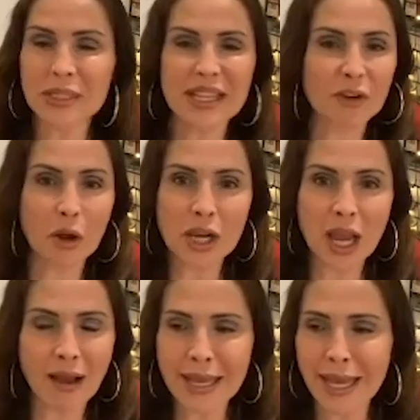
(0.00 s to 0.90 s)
they've got
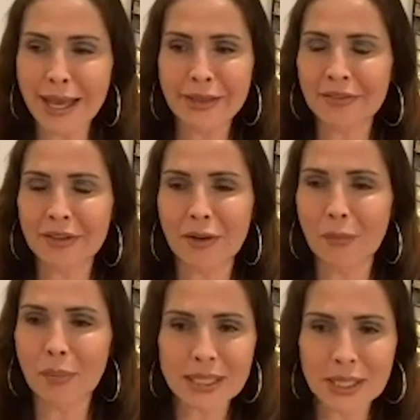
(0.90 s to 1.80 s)
Liar, they've
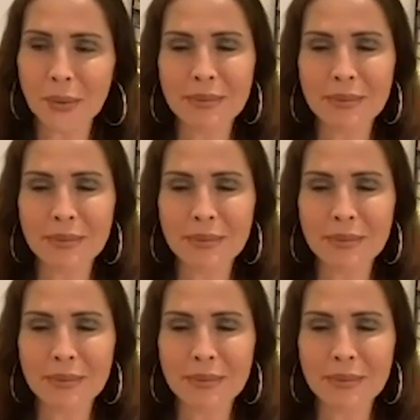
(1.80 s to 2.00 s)
got Widow.